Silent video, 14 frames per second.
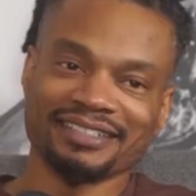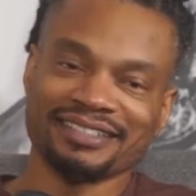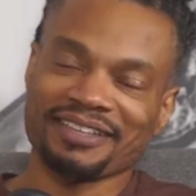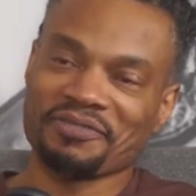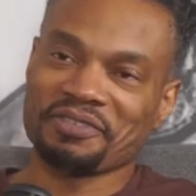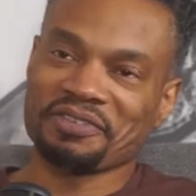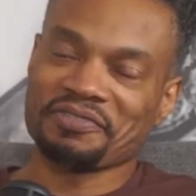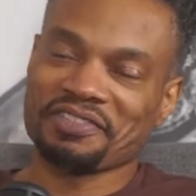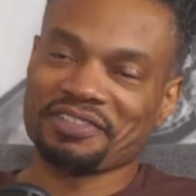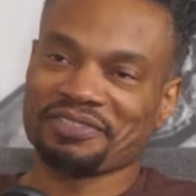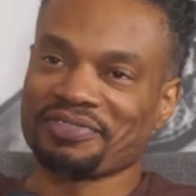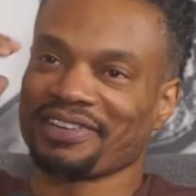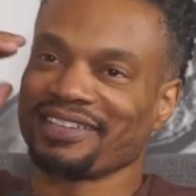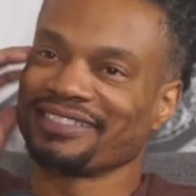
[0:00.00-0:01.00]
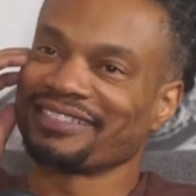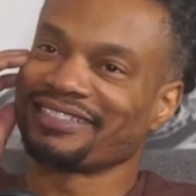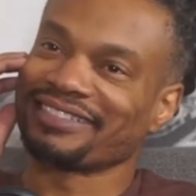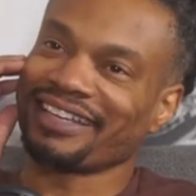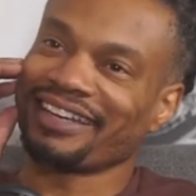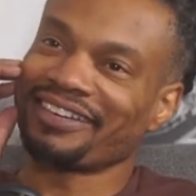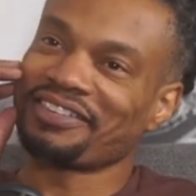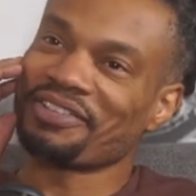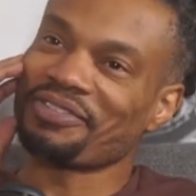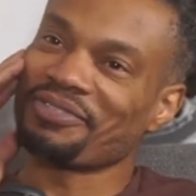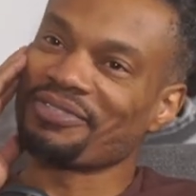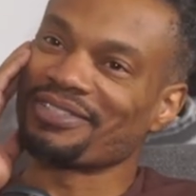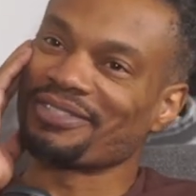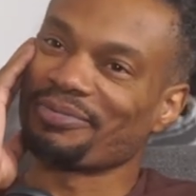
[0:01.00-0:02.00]
said one of his friends uh,
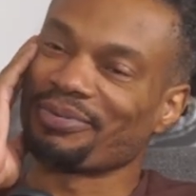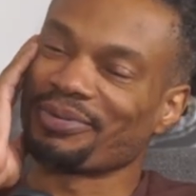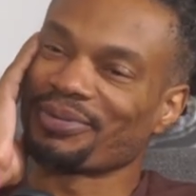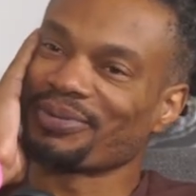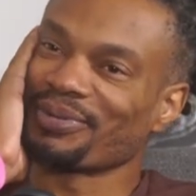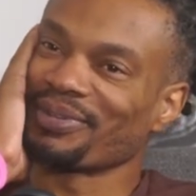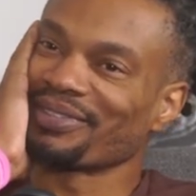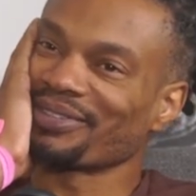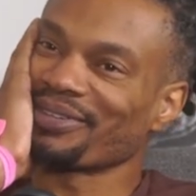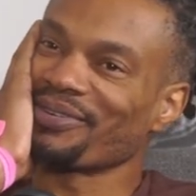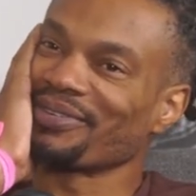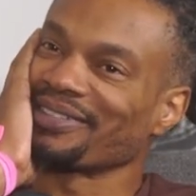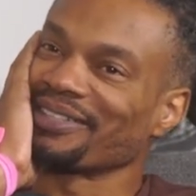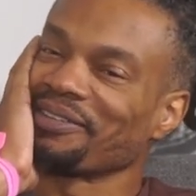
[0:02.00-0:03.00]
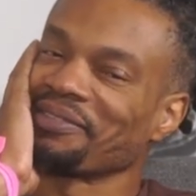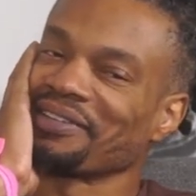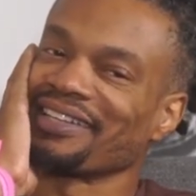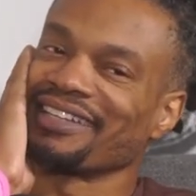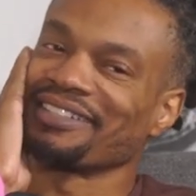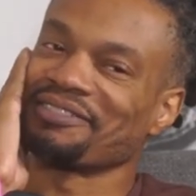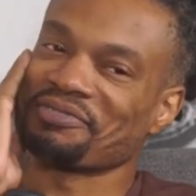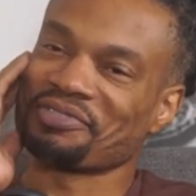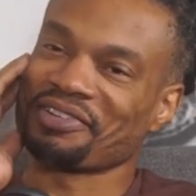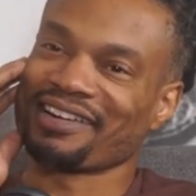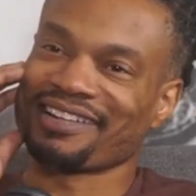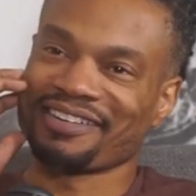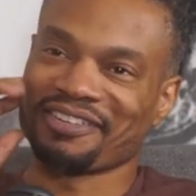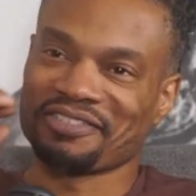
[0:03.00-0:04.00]
either is a producer on the show or something. He's been trying
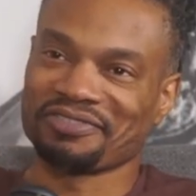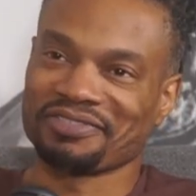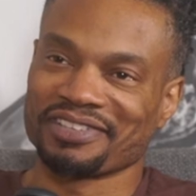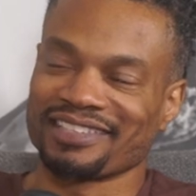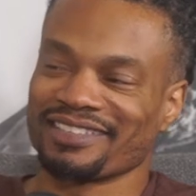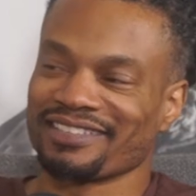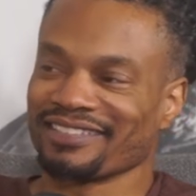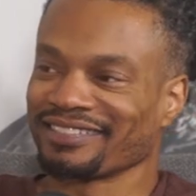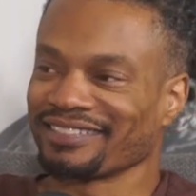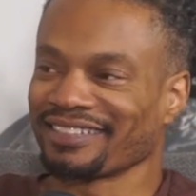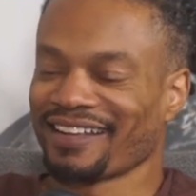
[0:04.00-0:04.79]
to get on for years.